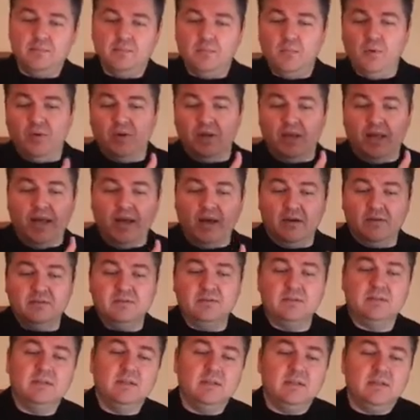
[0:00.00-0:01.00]
booting
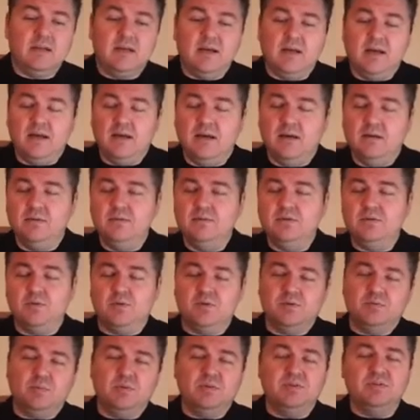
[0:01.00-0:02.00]
out
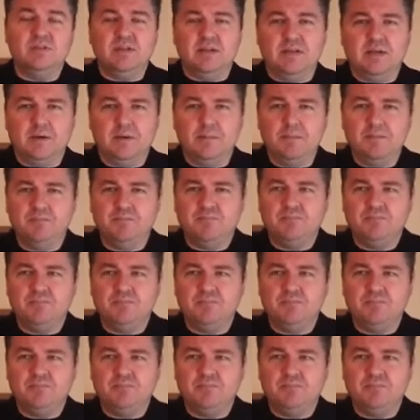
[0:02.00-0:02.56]
George Bush Sr.